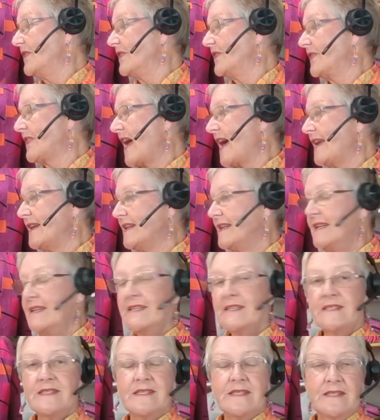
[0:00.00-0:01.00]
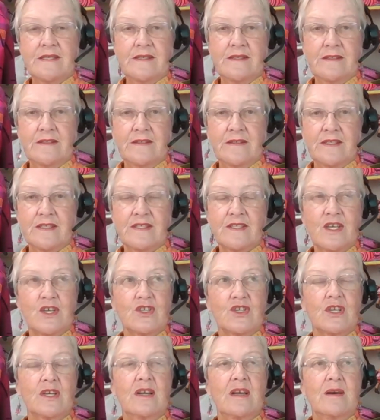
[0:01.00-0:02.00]
that is the
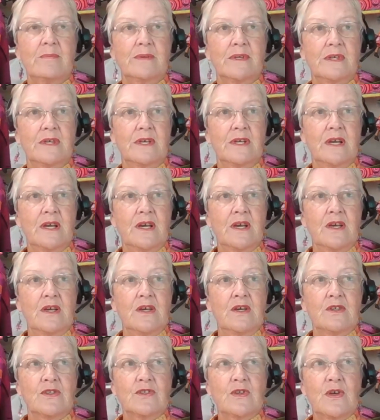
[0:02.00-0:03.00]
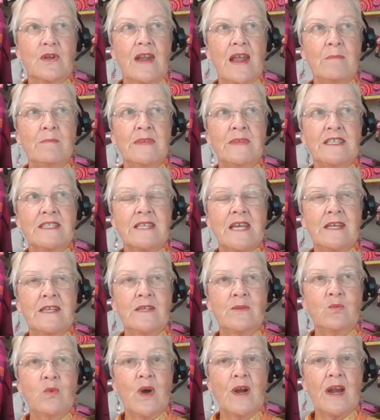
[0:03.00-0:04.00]
Serger Club. So let me tell
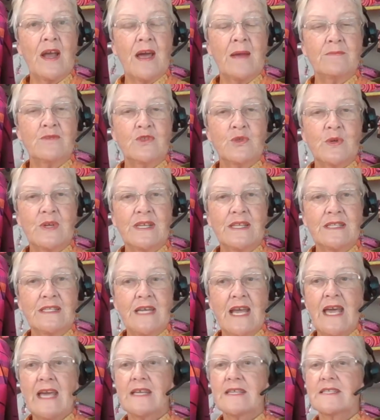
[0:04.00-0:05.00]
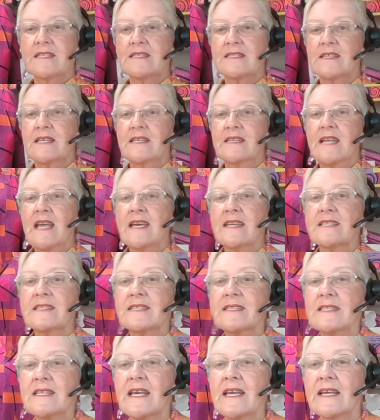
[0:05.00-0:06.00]
you what I'm doing next. The
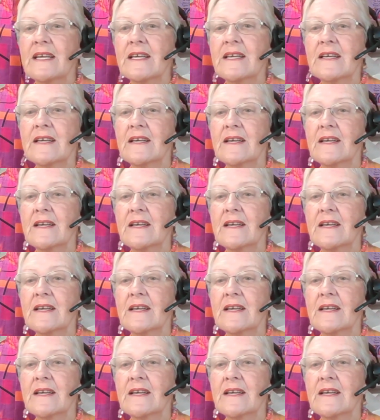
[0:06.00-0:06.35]
next thing,